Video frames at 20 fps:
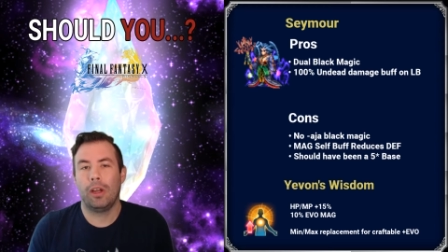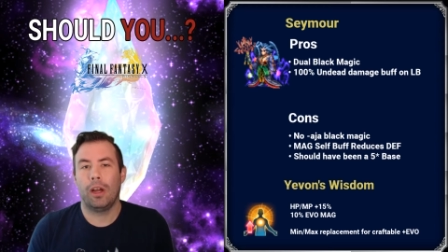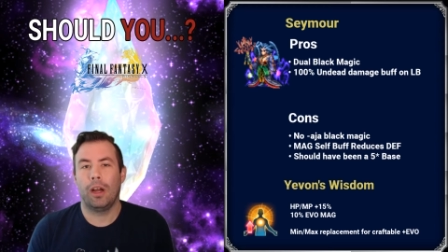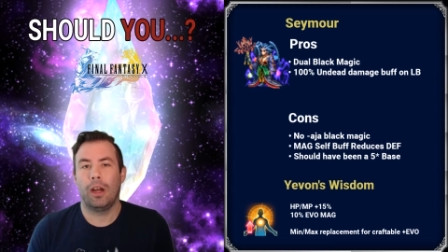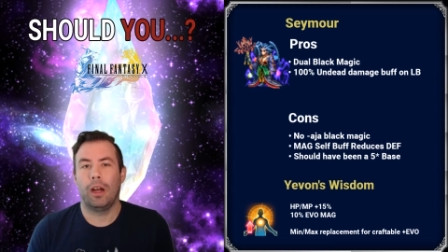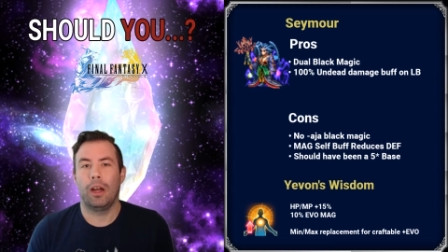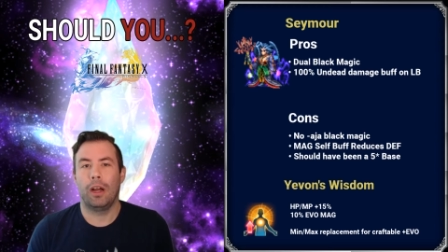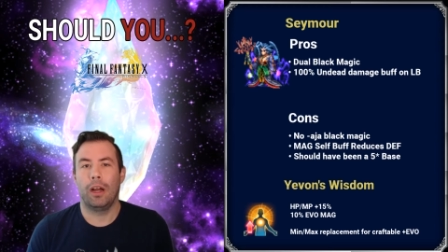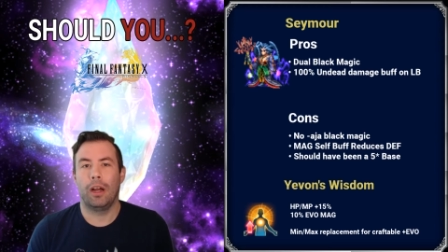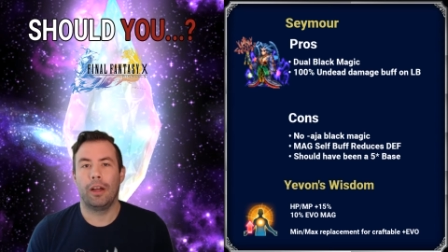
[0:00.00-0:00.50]

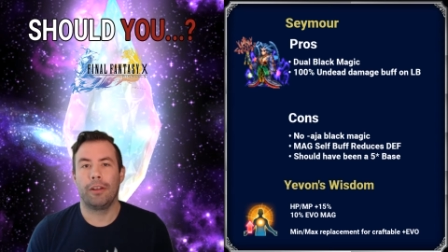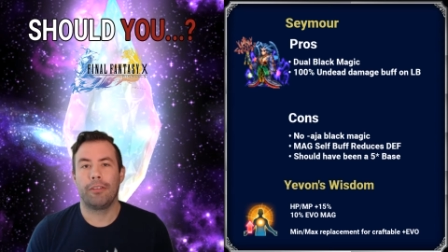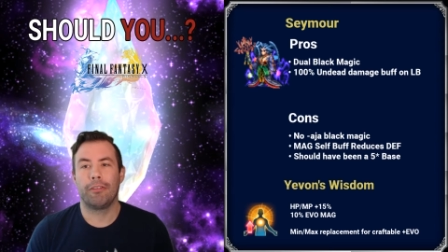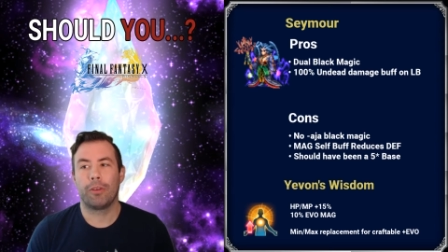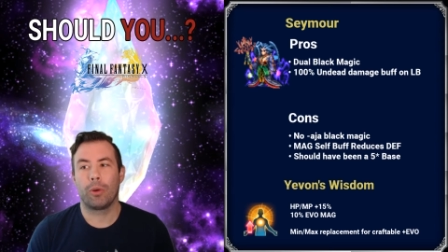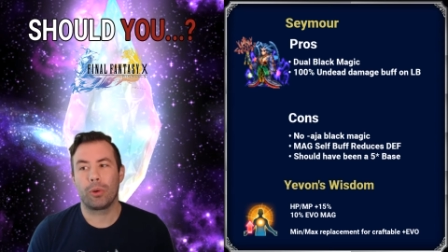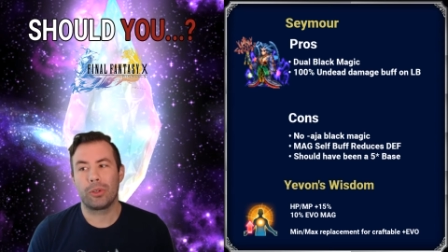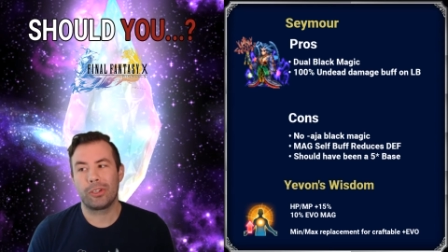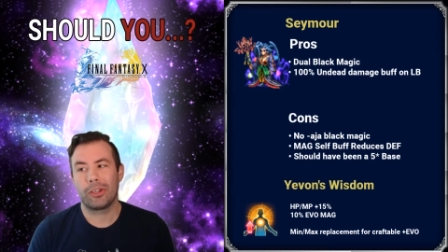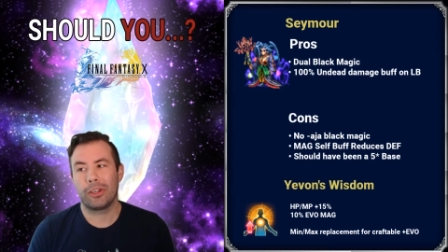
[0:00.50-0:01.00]

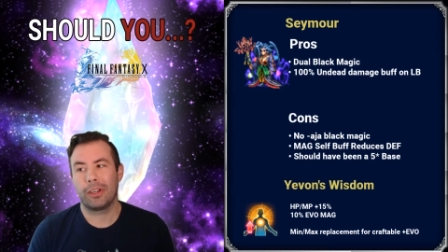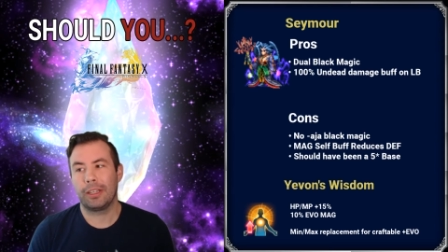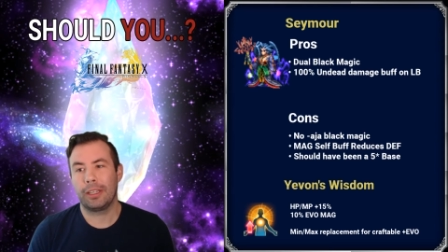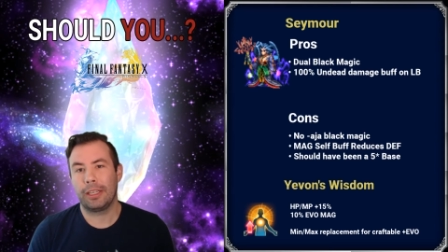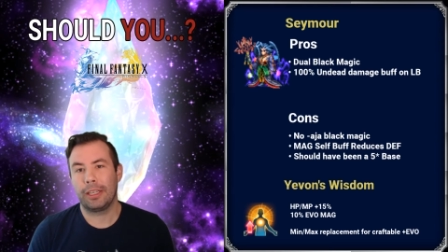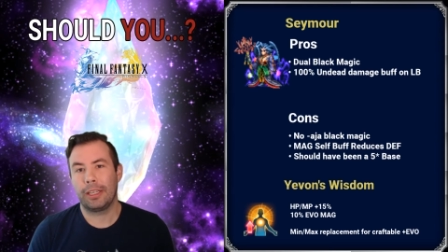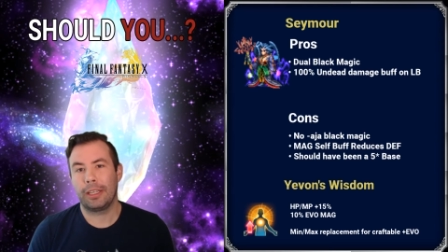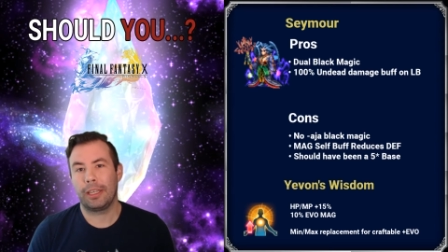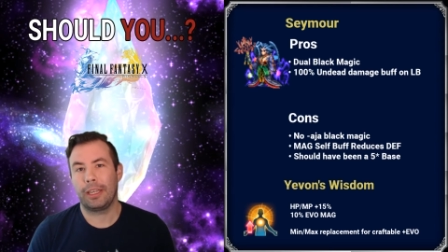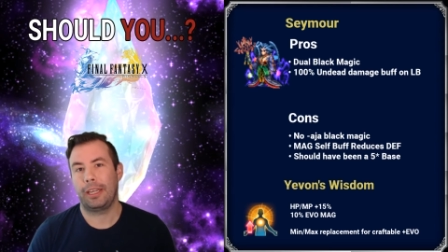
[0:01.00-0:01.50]

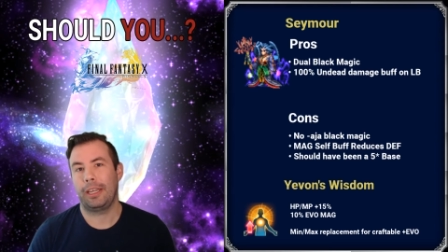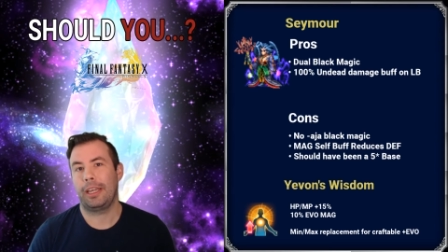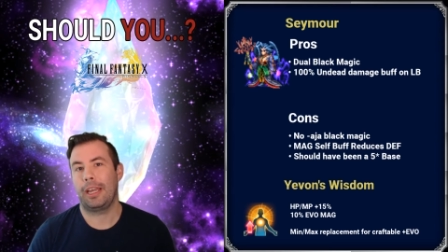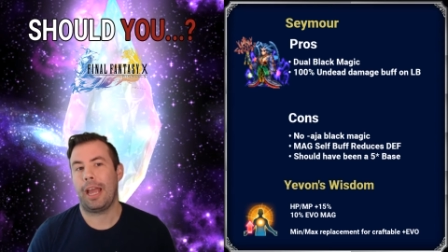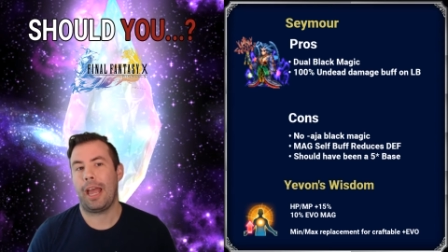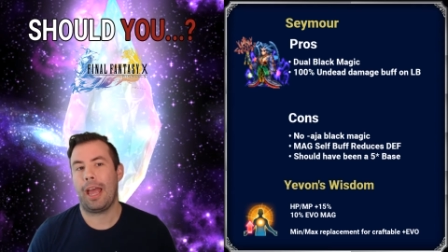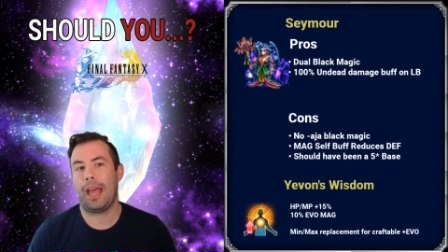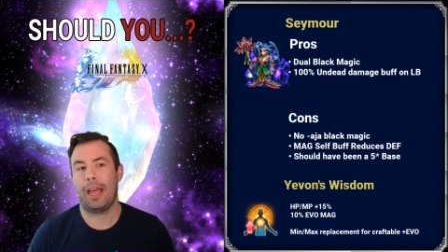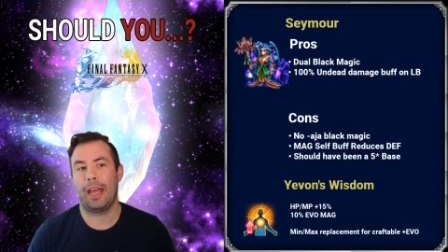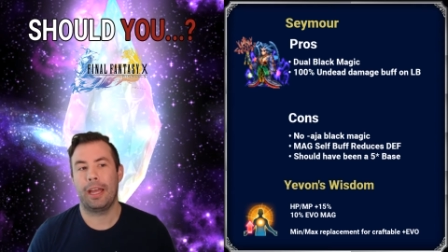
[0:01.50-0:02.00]
Unfortunately, he
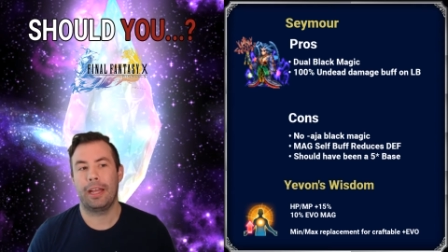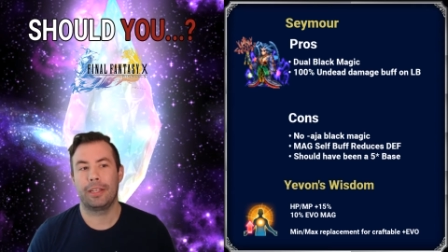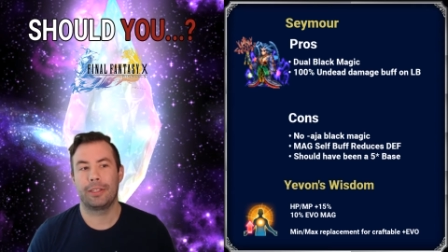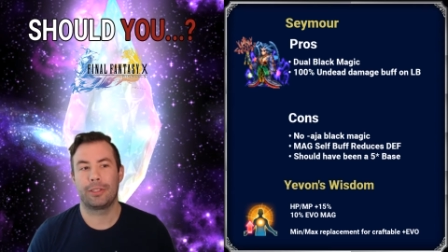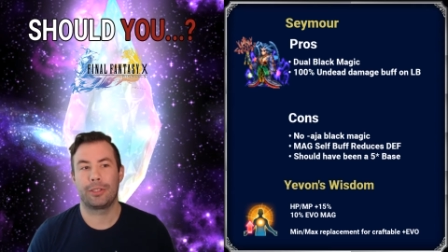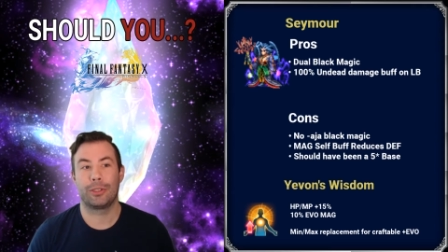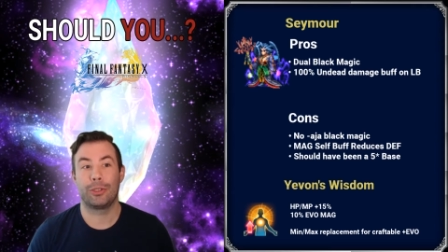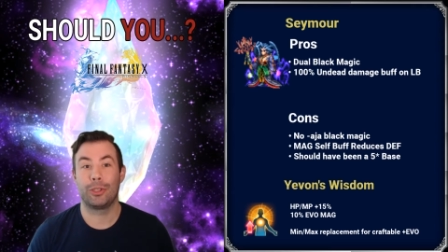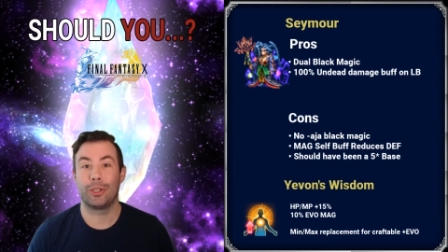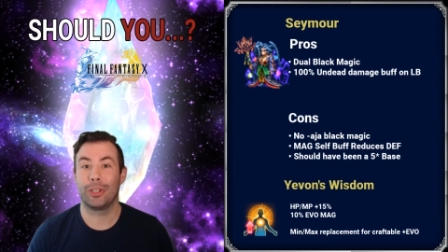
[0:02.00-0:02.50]

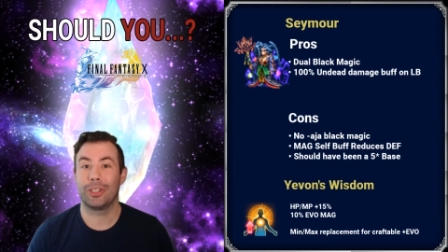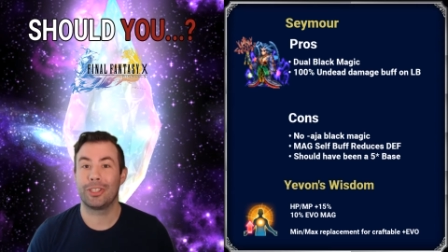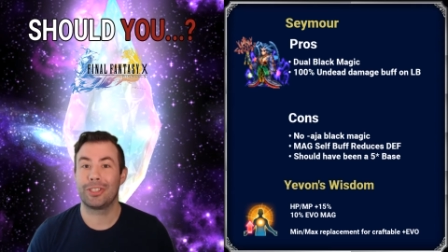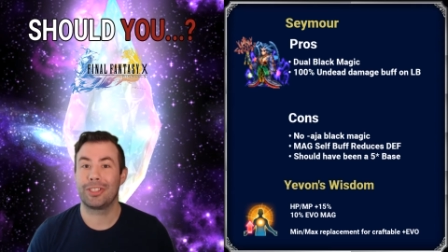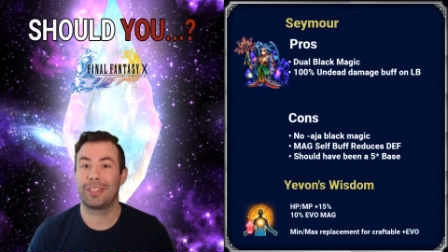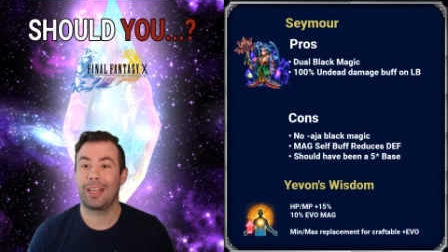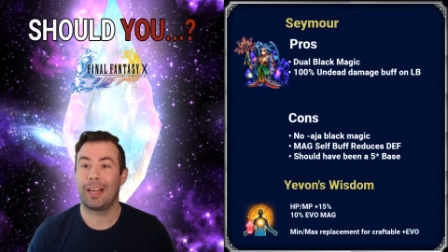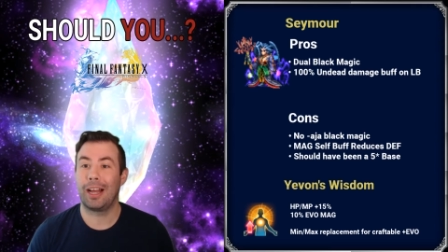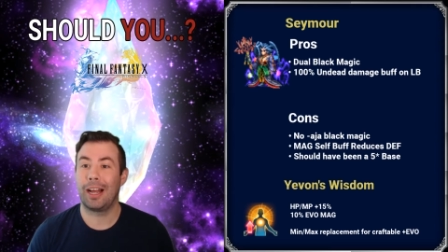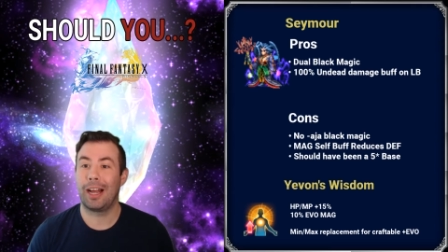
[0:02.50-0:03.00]
has just